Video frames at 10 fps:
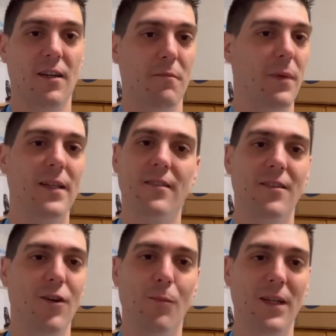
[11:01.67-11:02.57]
but
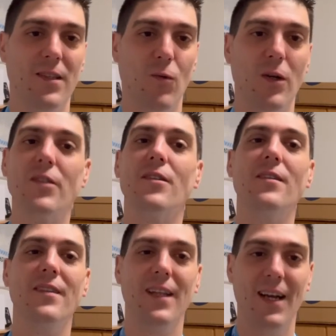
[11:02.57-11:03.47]
no matter what, the